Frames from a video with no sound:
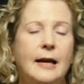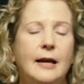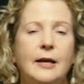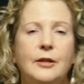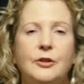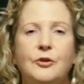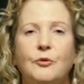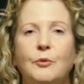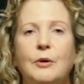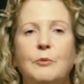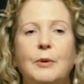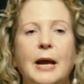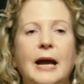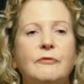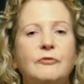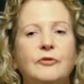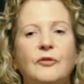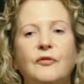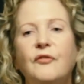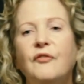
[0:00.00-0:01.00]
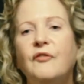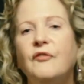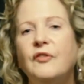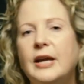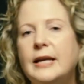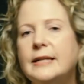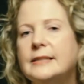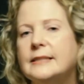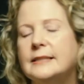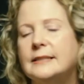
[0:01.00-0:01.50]
the way we have to
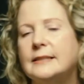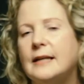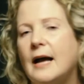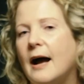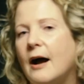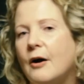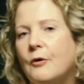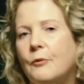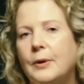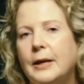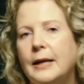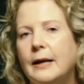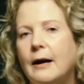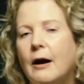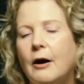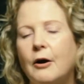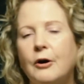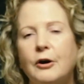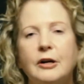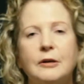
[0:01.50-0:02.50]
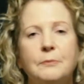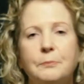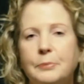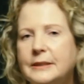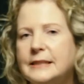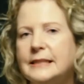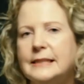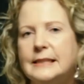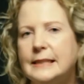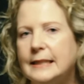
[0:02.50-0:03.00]
face how we are
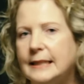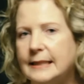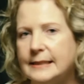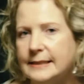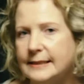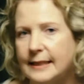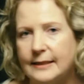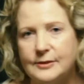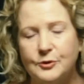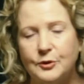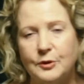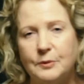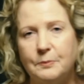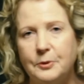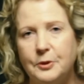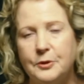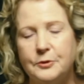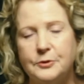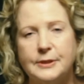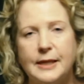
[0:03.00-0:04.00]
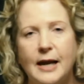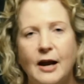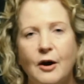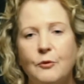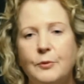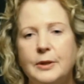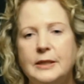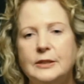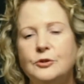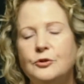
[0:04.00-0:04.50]
complicit in sexual abuse, how
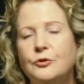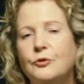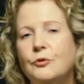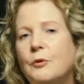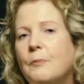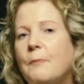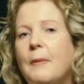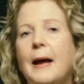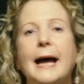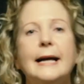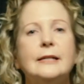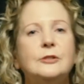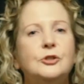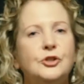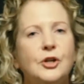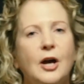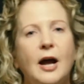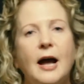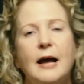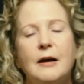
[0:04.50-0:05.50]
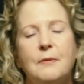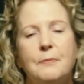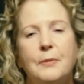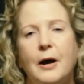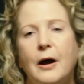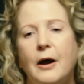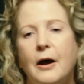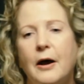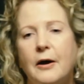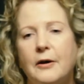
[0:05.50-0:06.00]
we do a bad job
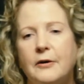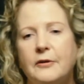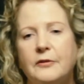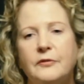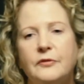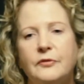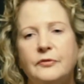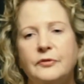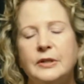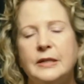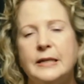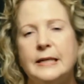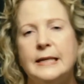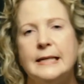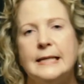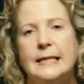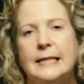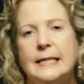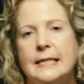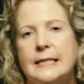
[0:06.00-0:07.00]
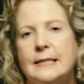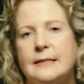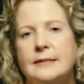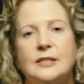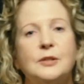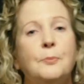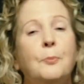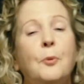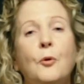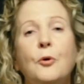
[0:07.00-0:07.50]
of
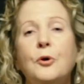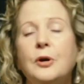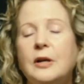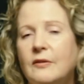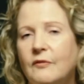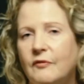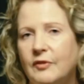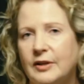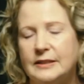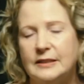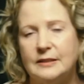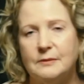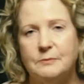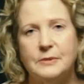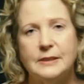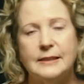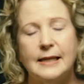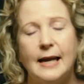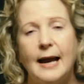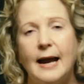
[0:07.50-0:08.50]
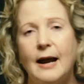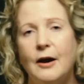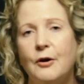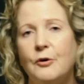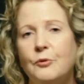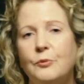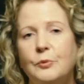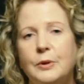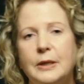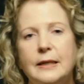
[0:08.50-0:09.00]
supporting victims,
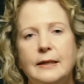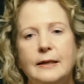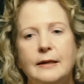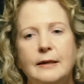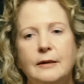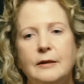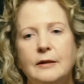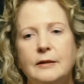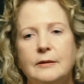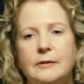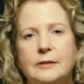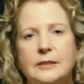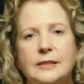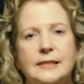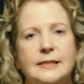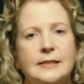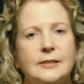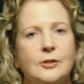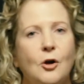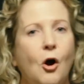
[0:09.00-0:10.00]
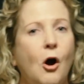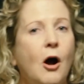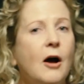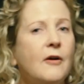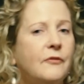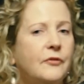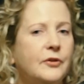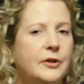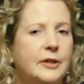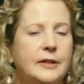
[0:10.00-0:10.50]
how we
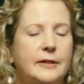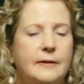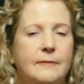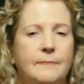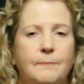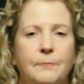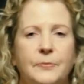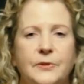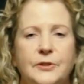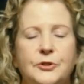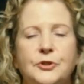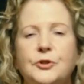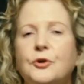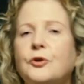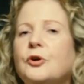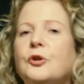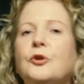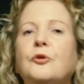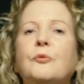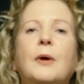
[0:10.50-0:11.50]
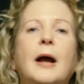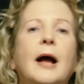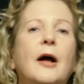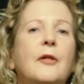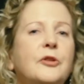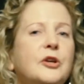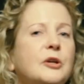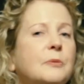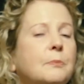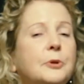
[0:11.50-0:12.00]
often circle around
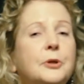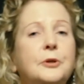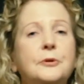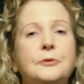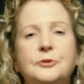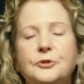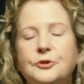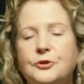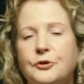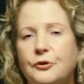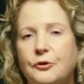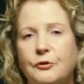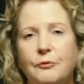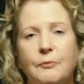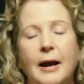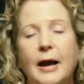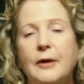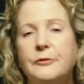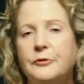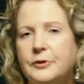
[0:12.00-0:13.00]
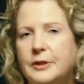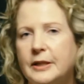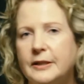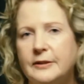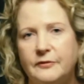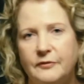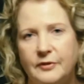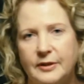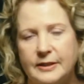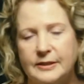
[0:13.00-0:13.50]
the abuser rather than the
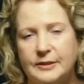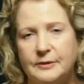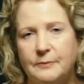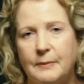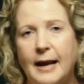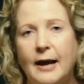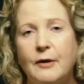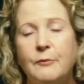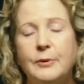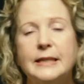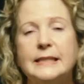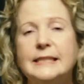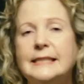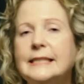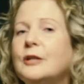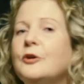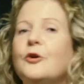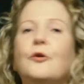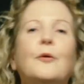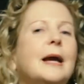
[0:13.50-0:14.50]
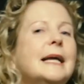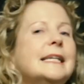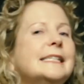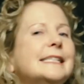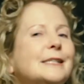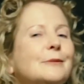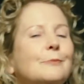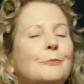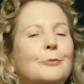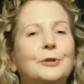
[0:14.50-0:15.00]
victim, how we extend grace
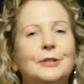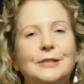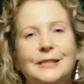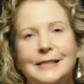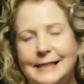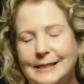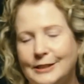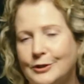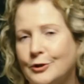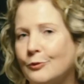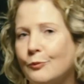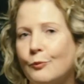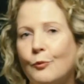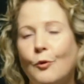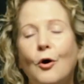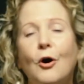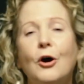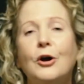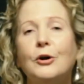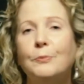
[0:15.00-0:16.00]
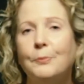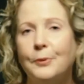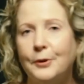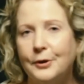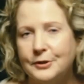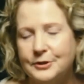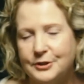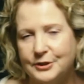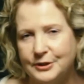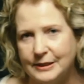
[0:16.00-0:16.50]
and mercy to the wrong
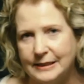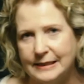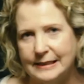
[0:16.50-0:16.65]
person.